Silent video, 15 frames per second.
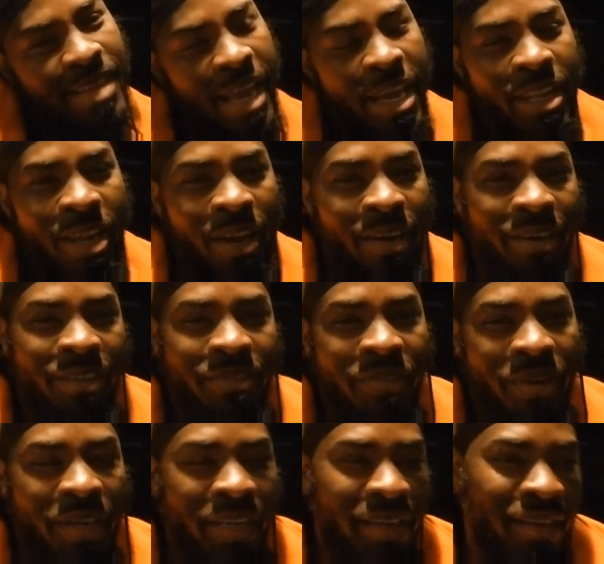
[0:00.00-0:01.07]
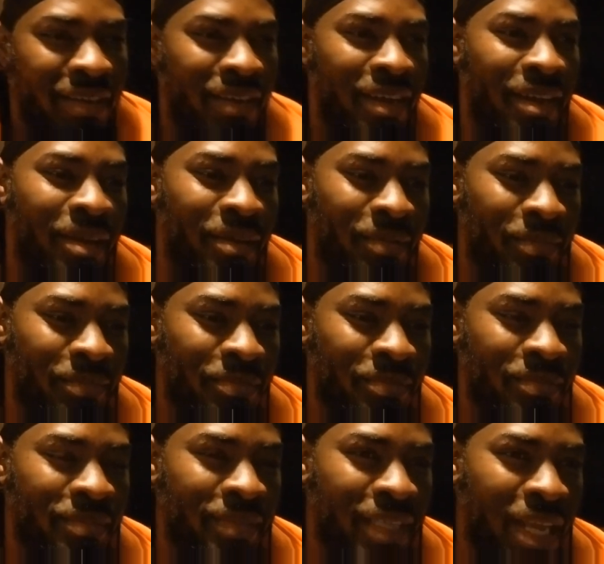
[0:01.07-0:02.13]
eight dollars for the um,
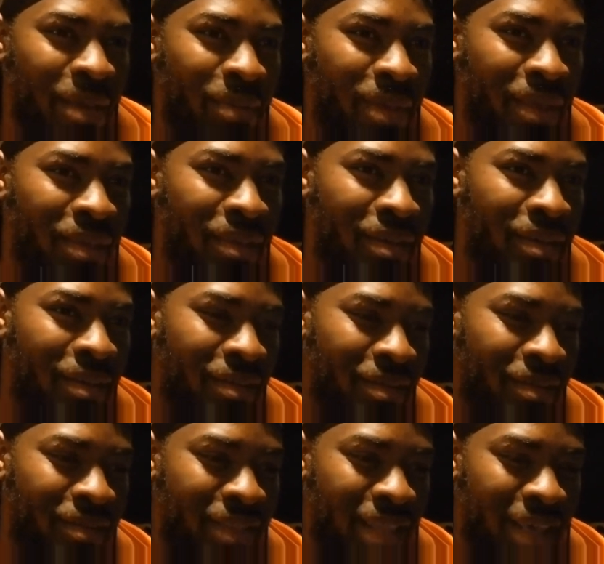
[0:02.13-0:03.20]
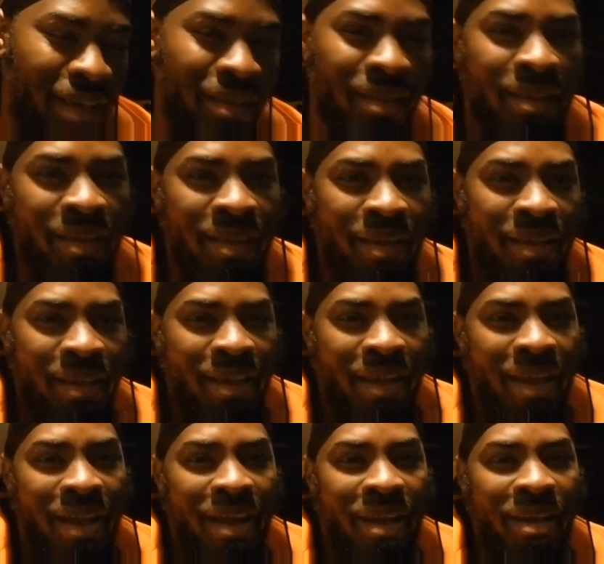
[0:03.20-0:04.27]
J B thing,
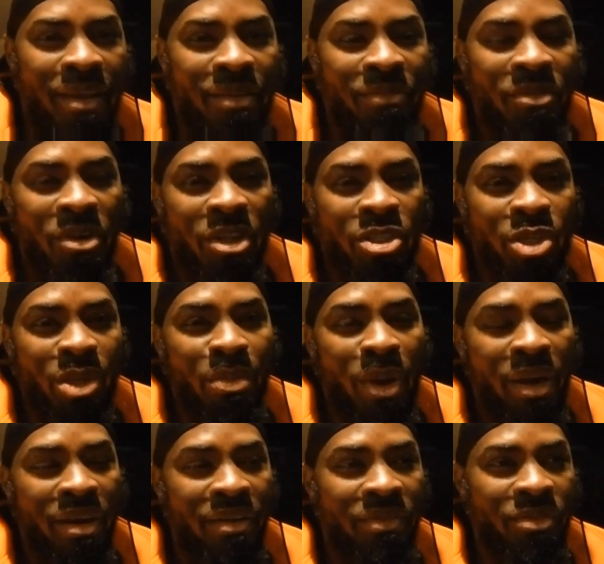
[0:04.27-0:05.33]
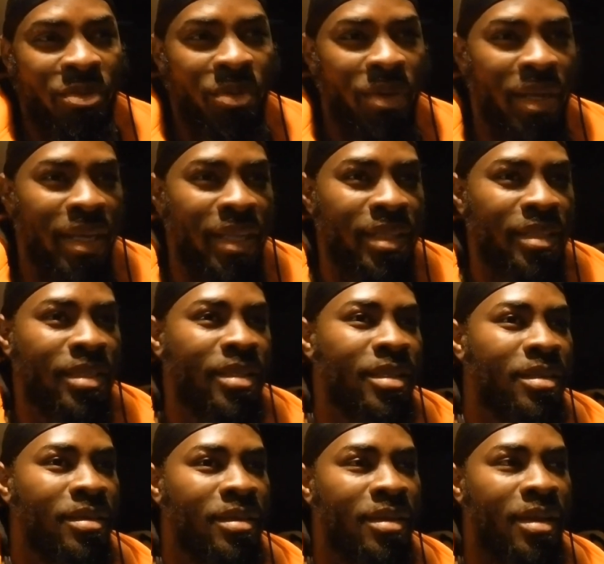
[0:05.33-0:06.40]
and for the three bottle of coolant,
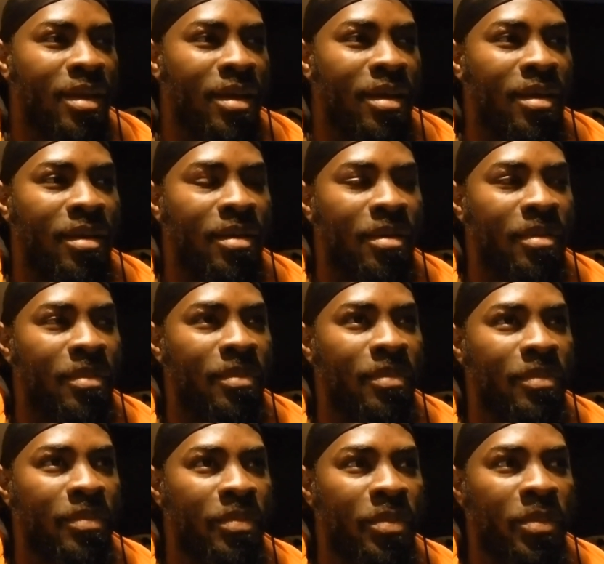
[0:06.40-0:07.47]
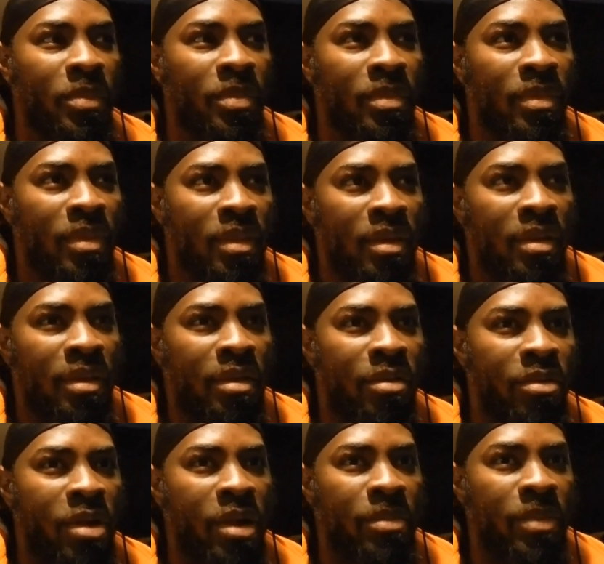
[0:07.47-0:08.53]
um, they
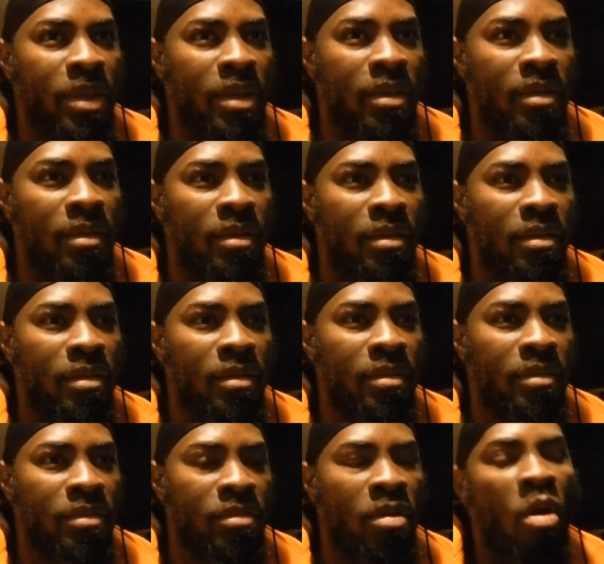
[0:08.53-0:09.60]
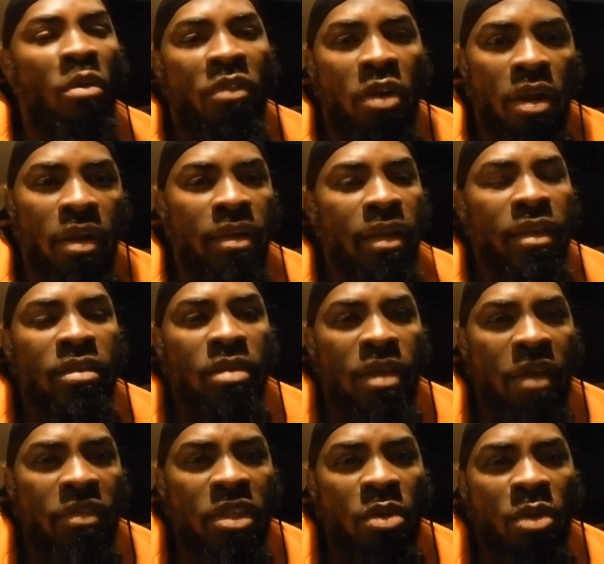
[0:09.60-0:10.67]
ran me overall. It's
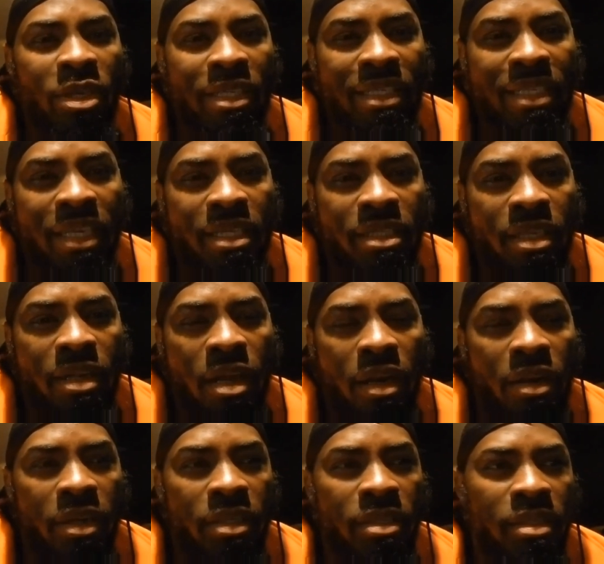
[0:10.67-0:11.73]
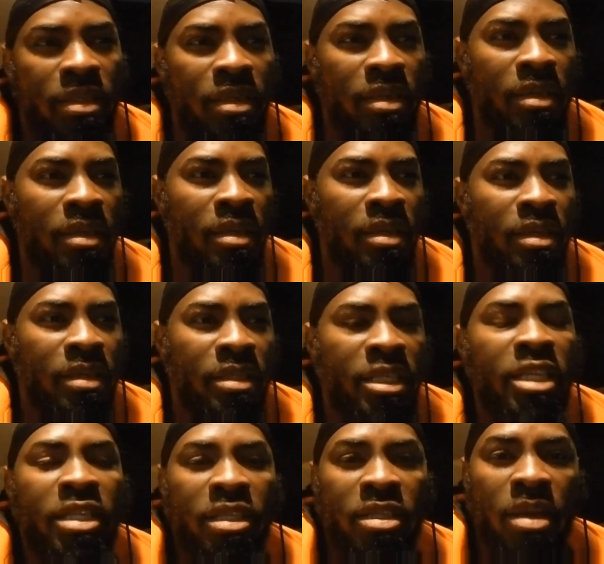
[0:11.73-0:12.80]
everything was sixty dollars,
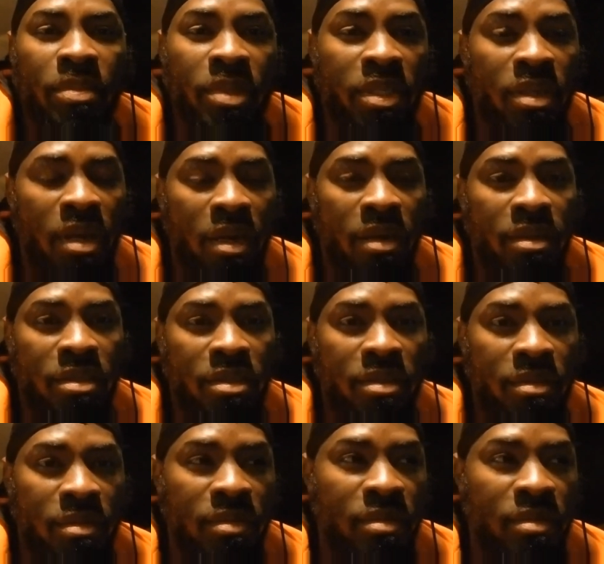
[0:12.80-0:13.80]
sixty something dollars